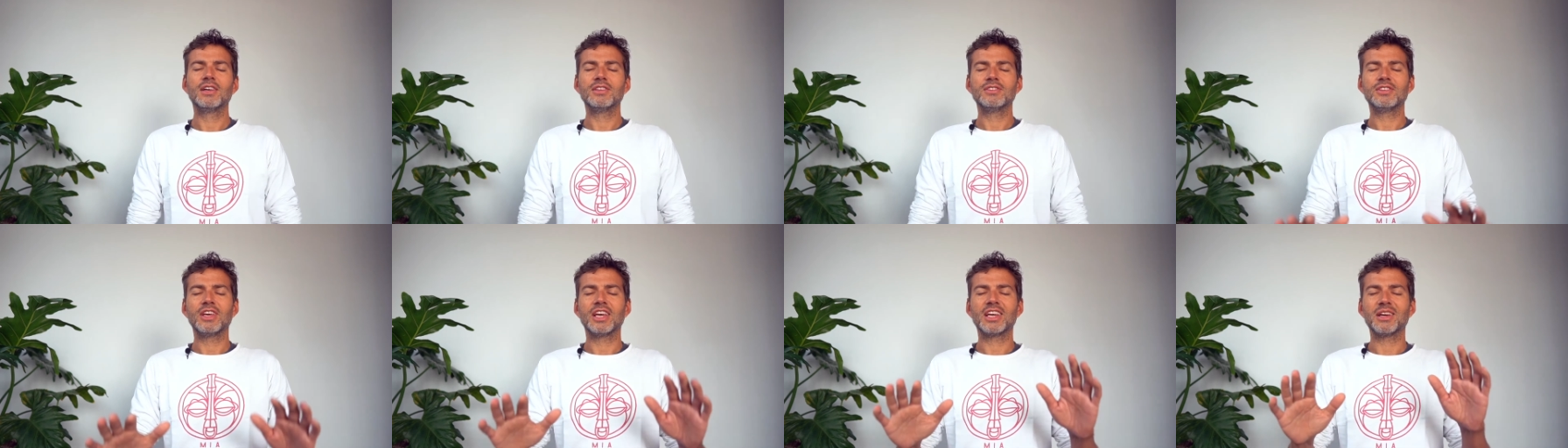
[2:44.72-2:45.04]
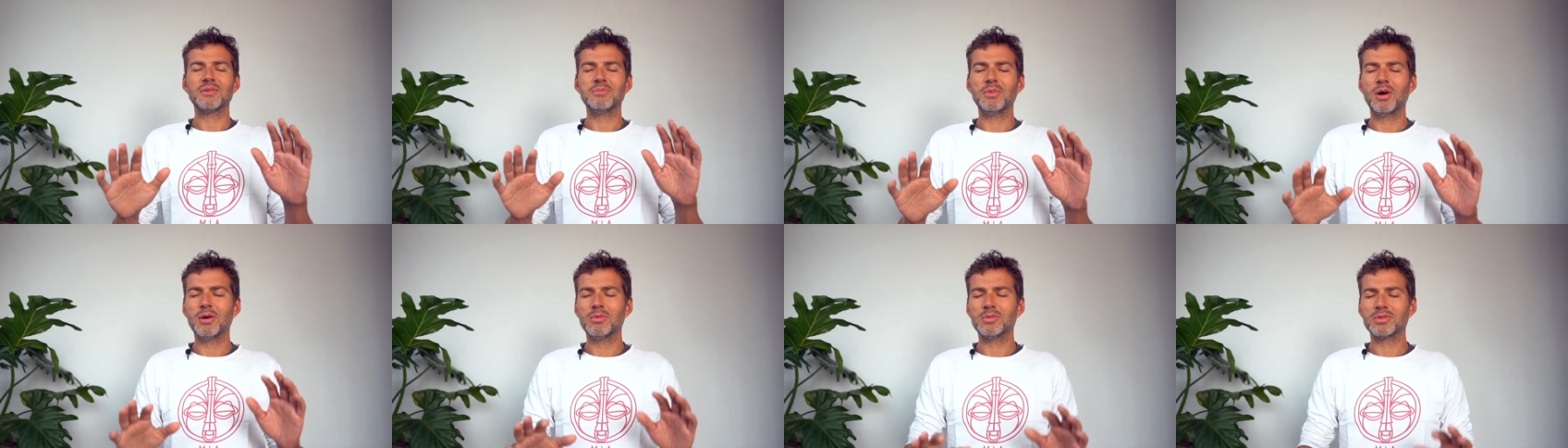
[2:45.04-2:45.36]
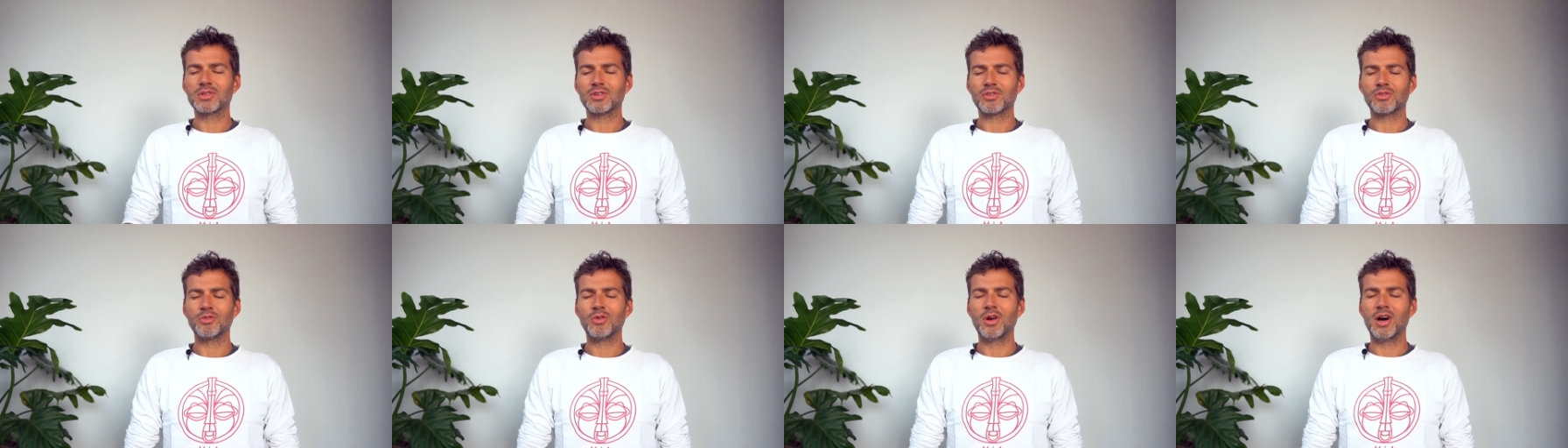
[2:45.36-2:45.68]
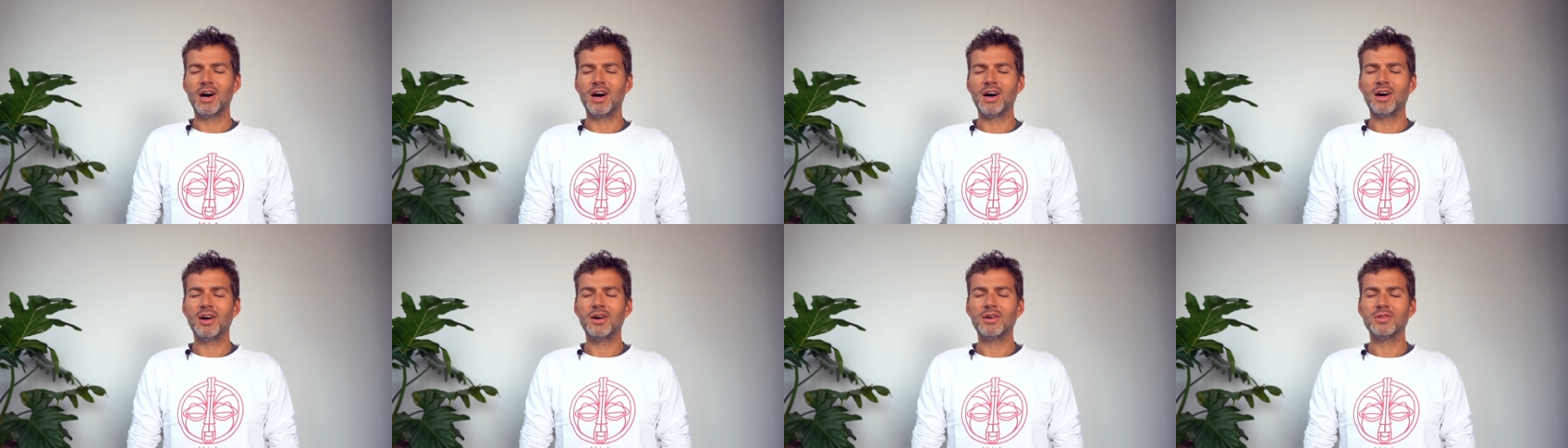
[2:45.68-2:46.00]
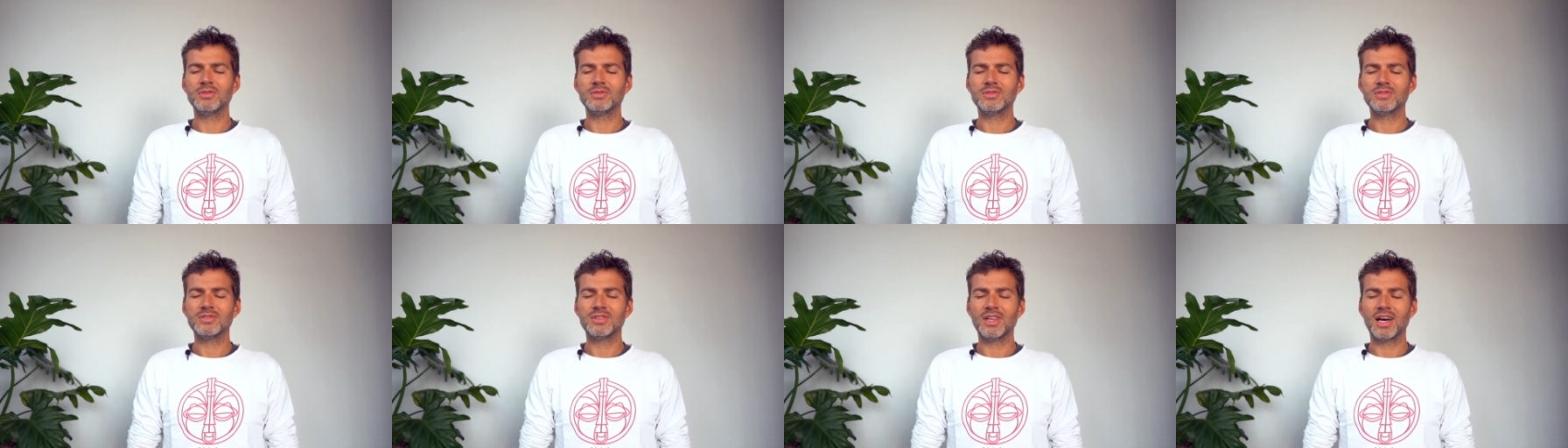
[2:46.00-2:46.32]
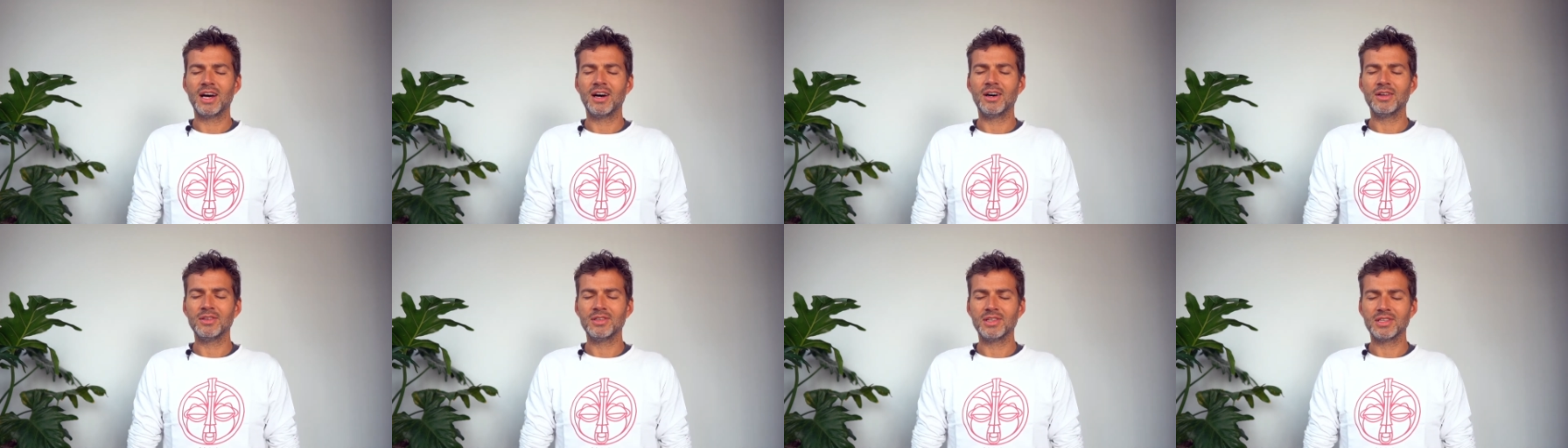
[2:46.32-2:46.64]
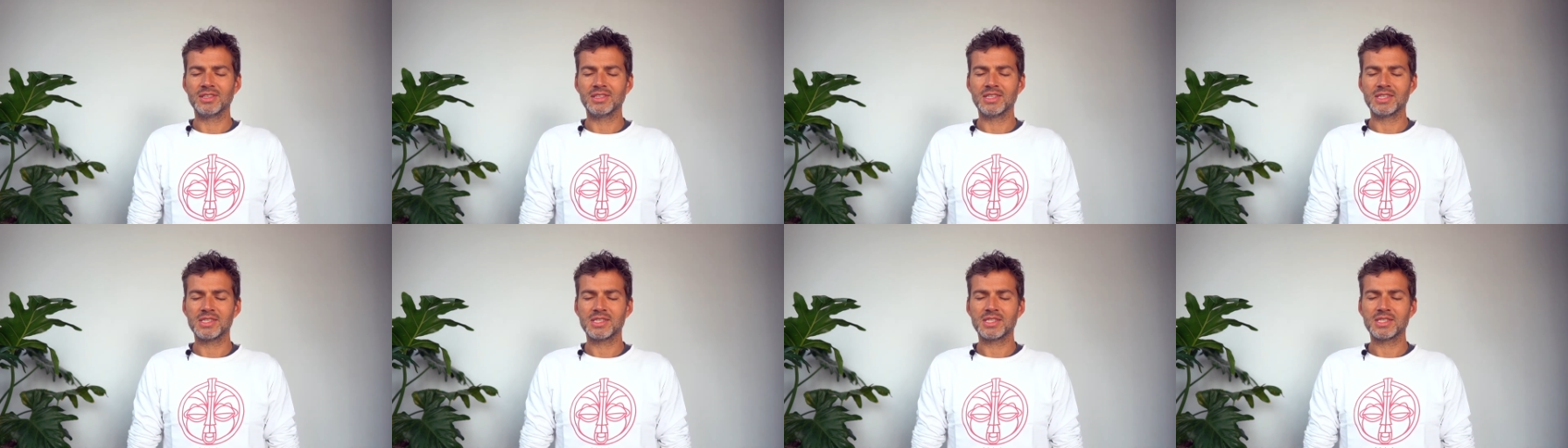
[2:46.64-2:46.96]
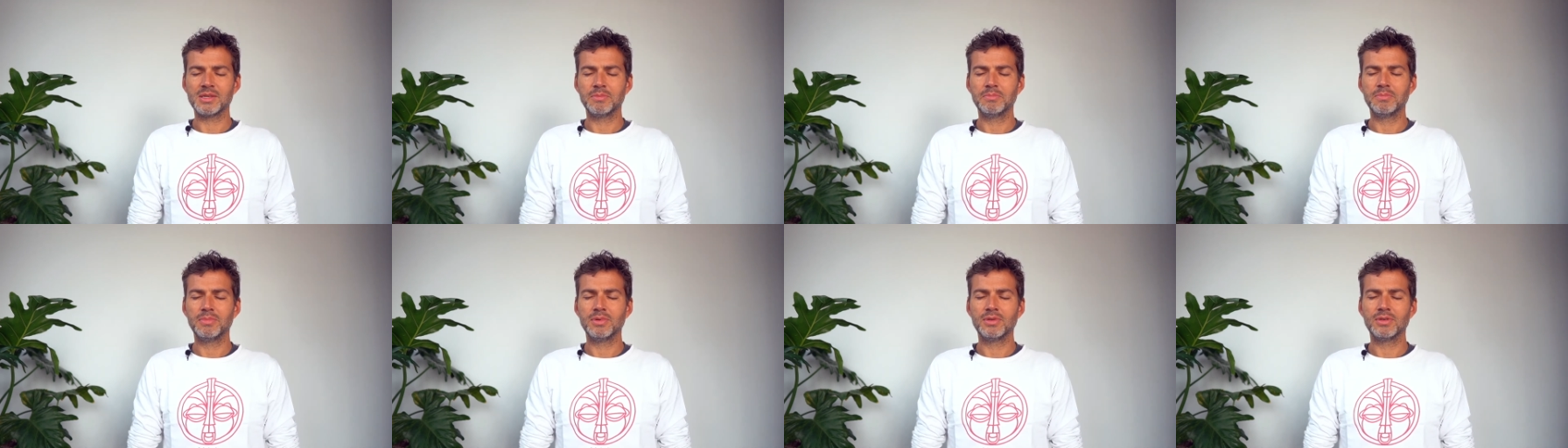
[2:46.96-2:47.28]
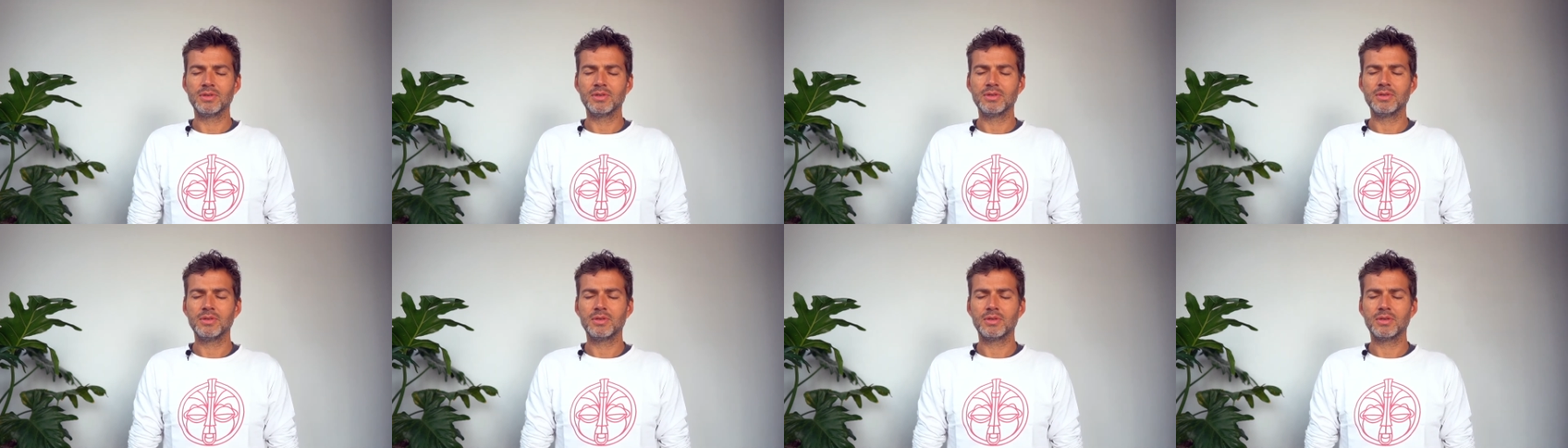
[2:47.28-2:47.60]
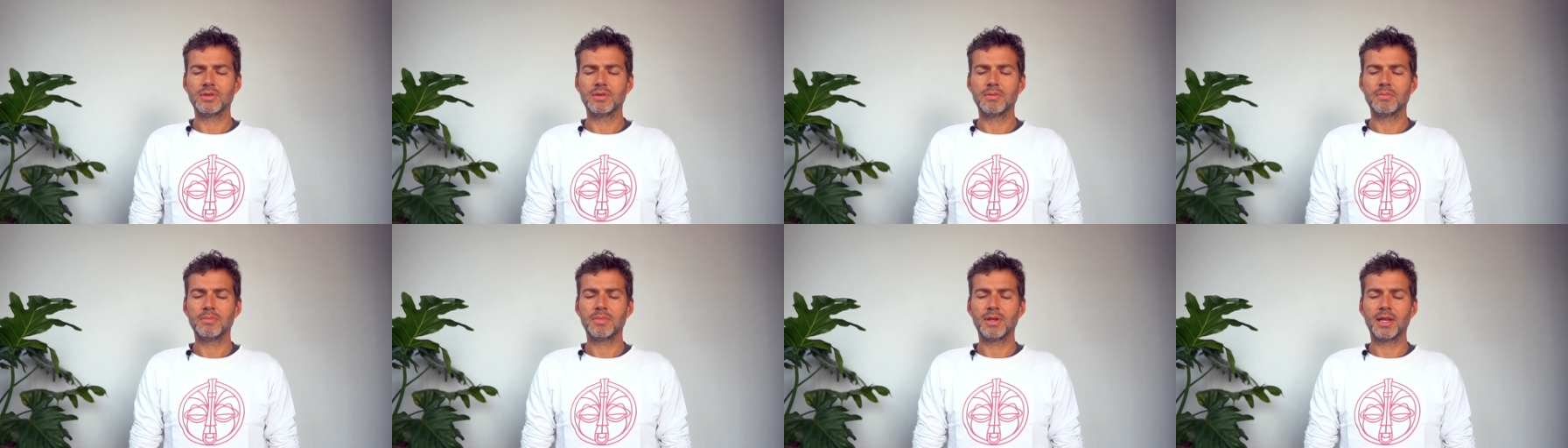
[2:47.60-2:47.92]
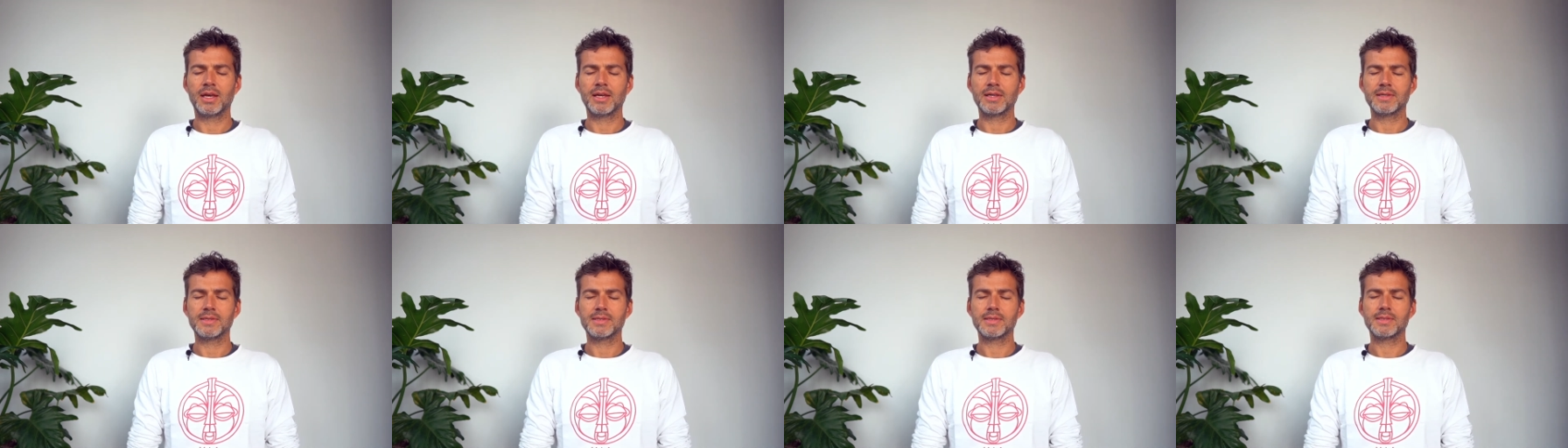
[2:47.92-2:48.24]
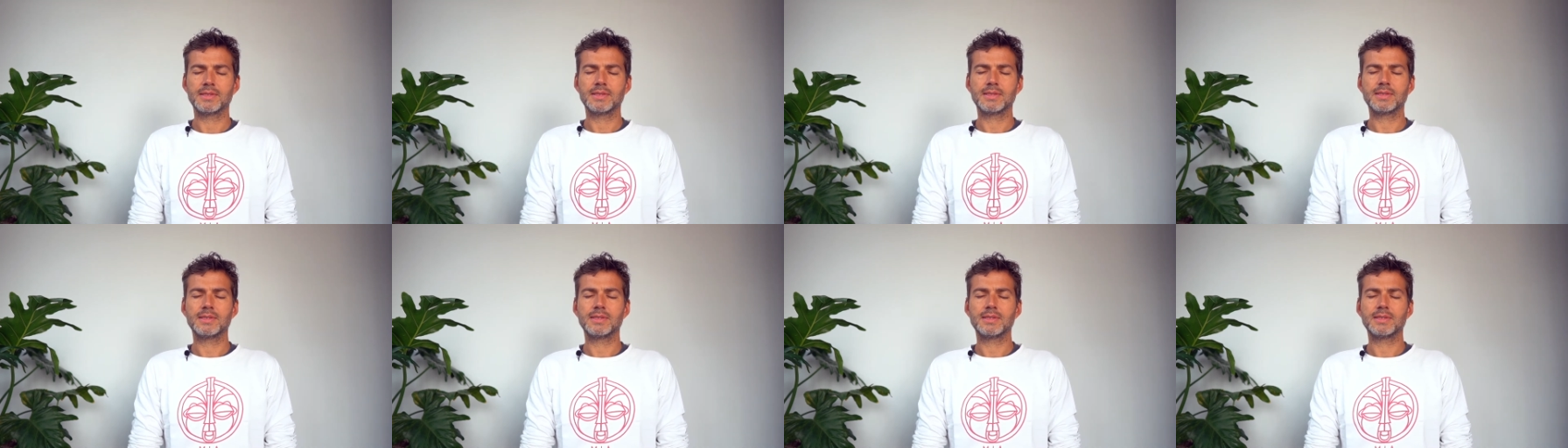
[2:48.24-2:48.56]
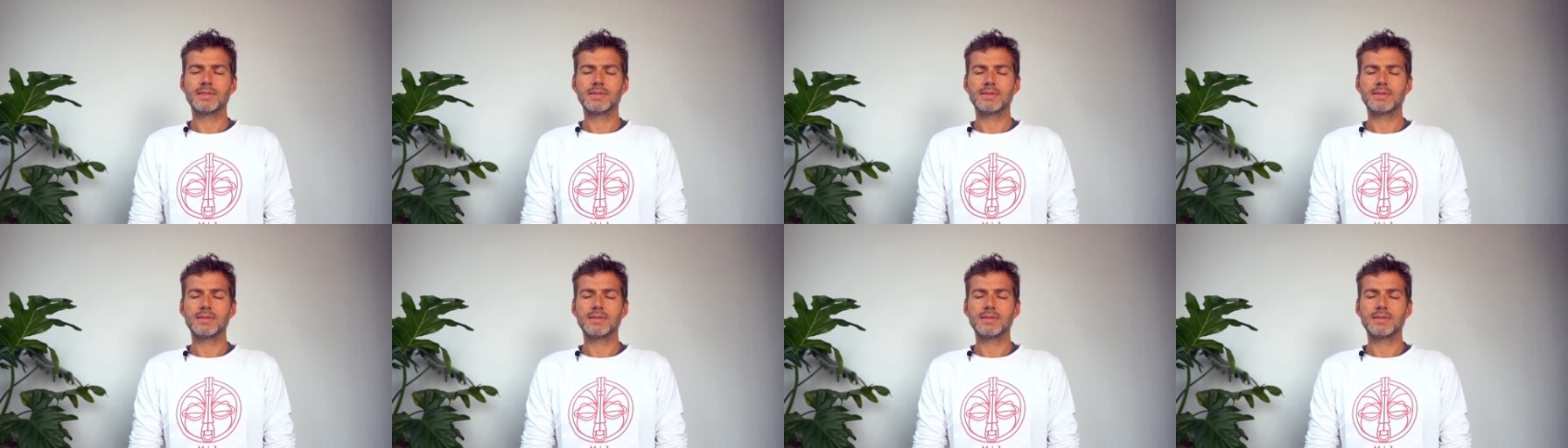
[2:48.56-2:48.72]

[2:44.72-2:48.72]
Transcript: Take a moment to ground down in this simple place.